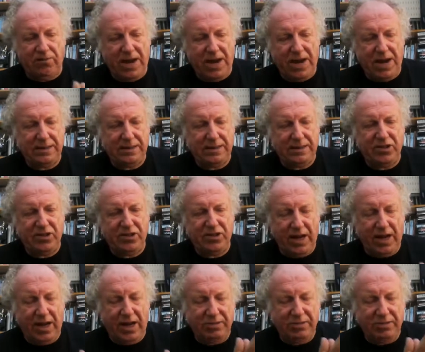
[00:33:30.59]
So I've
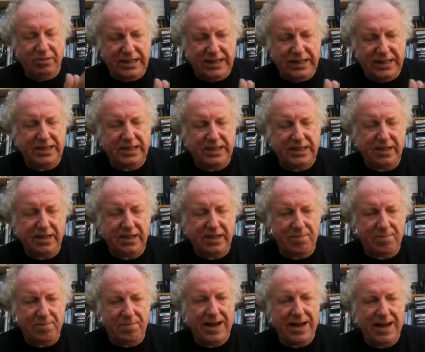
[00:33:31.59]
insisted that
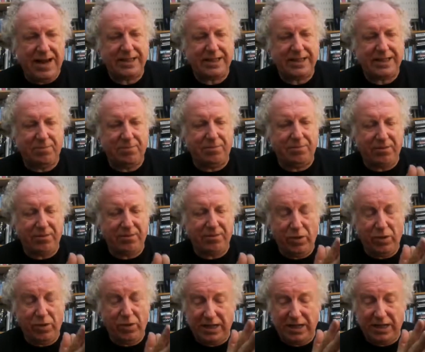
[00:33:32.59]
Max come up with his
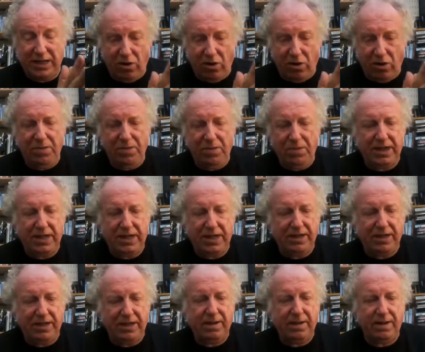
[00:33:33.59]
own material,
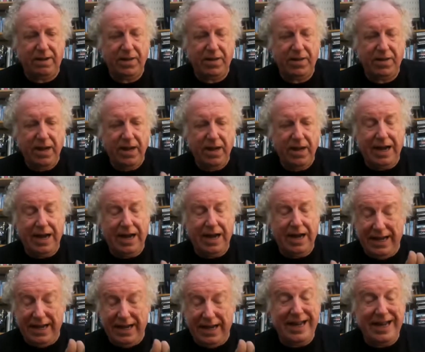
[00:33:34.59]
and he he said
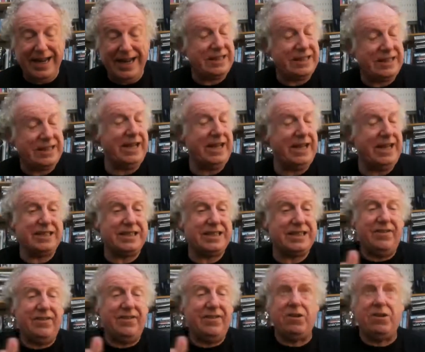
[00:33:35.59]
he hasn't even heard of
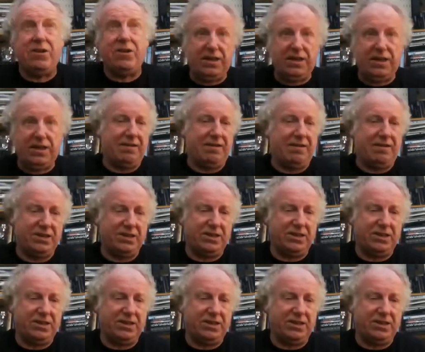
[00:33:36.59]
Cara Saint Louis.